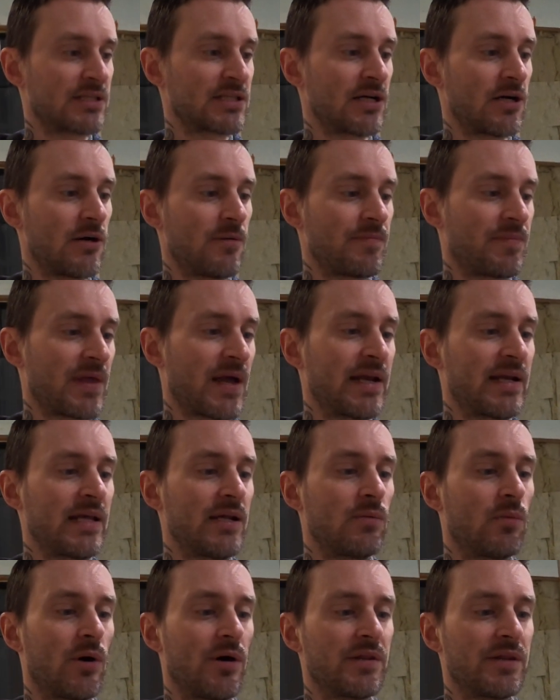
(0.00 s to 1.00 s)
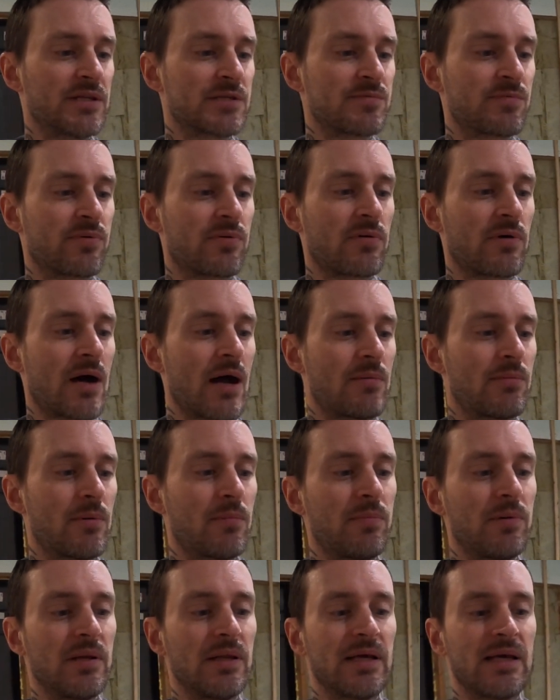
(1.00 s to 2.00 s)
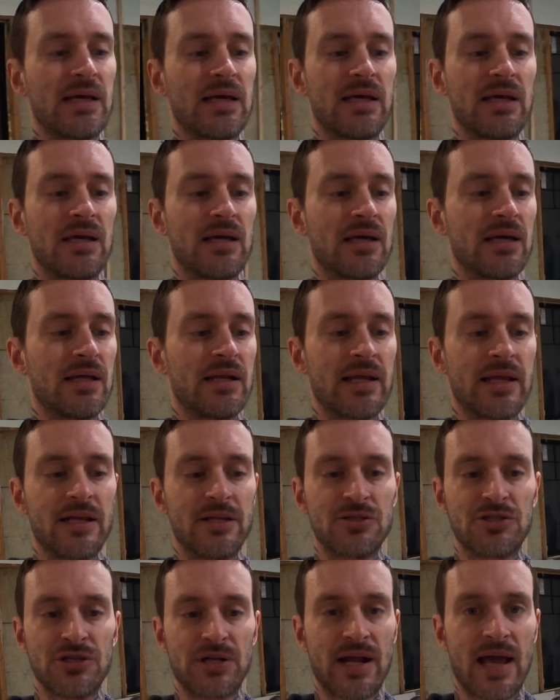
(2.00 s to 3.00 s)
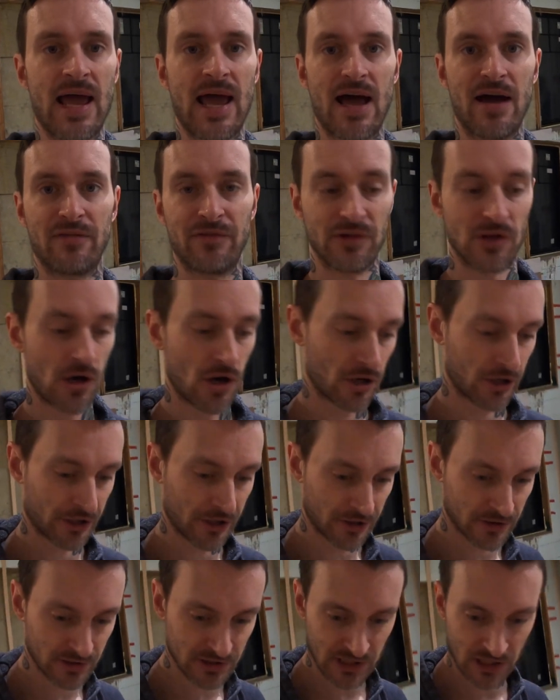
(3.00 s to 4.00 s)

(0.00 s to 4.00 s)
So I need one that's probably 1.5 inches longer.